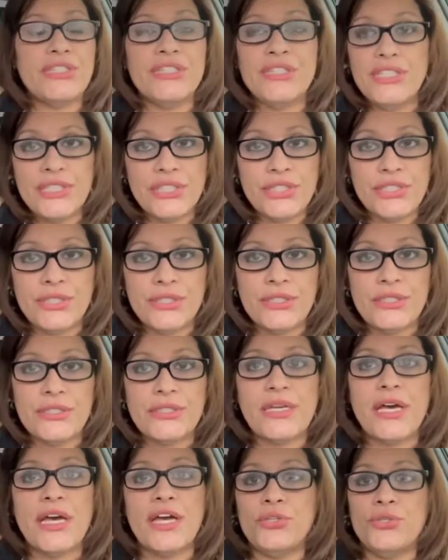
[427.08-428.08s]
dishes,
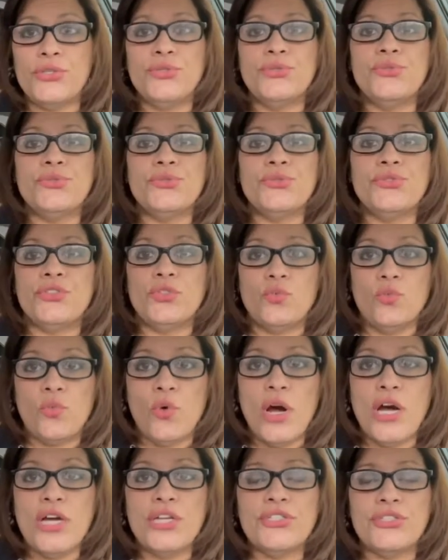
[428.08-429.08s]
I use the
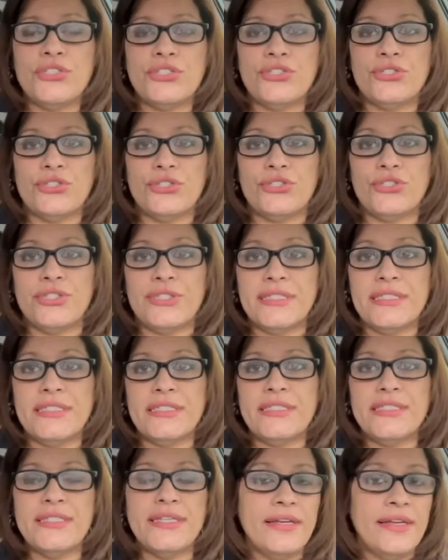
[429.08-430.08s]
wash
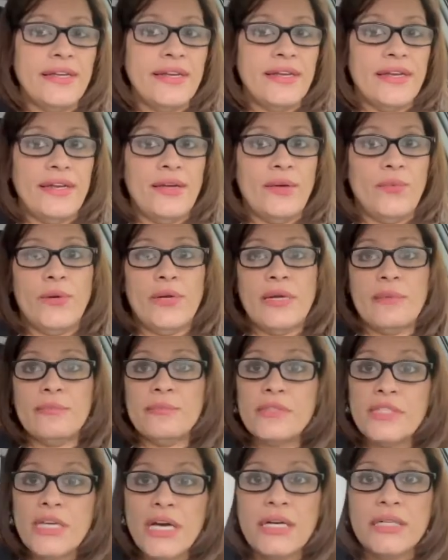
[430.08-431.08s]
detergent and when
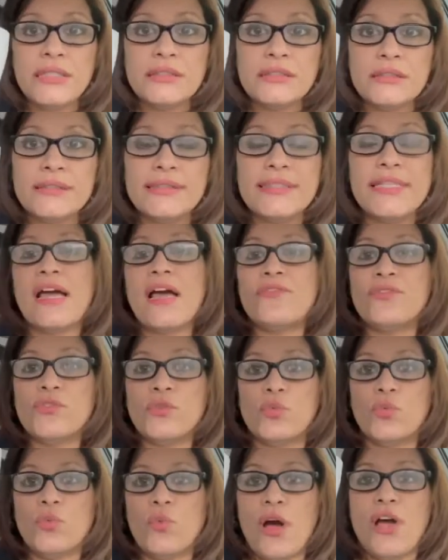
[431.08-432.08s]
I'm done, that I have
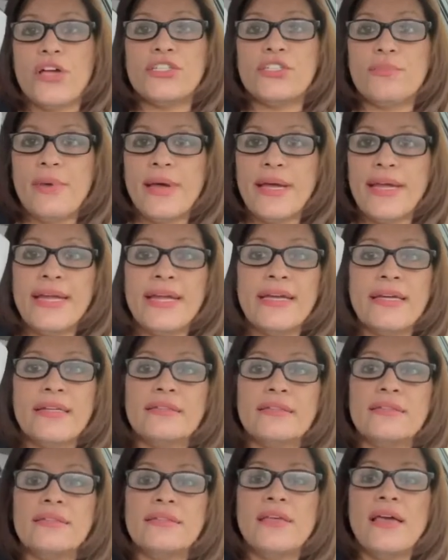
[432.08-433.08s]
to wash my
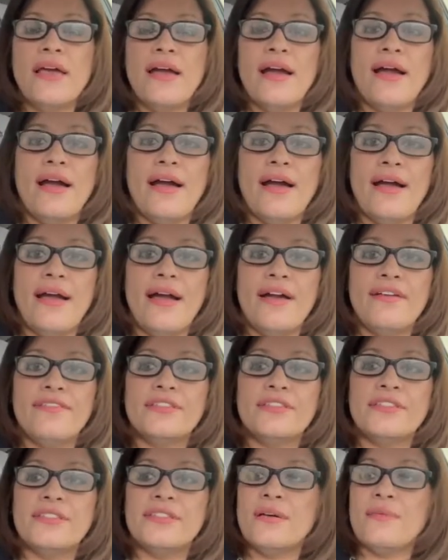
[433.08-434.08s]
hands, I have
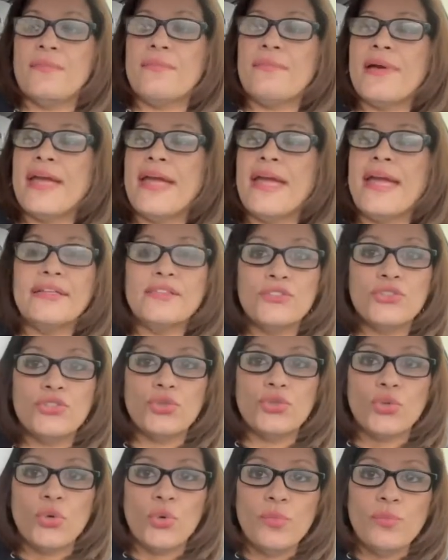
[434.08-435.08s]
some hand
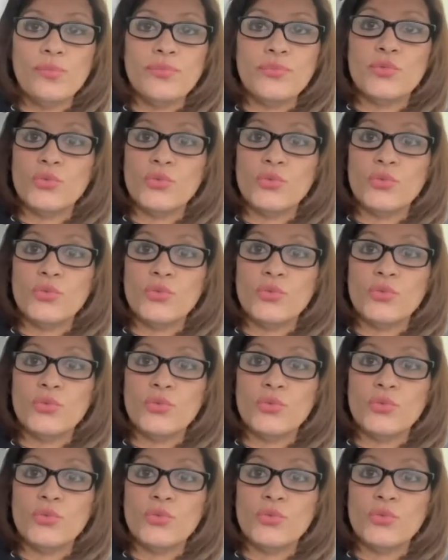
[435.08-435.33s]
soap to